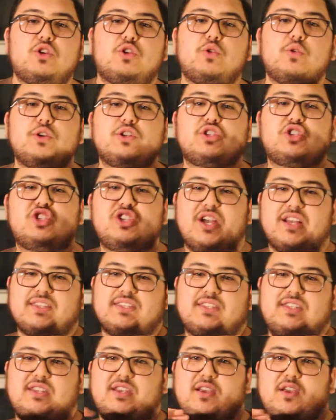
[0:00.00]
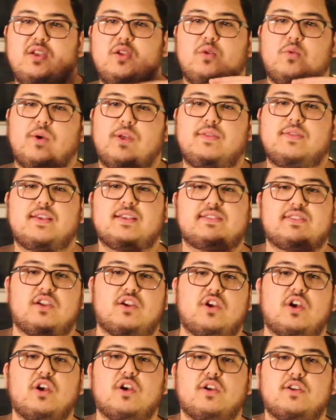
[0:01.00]
to adjust when this
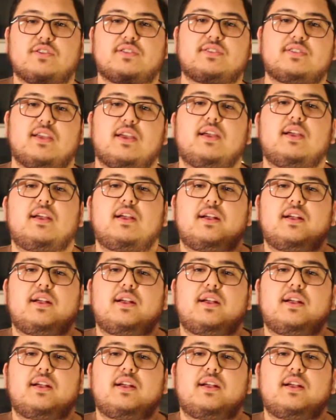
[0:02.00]
occurs.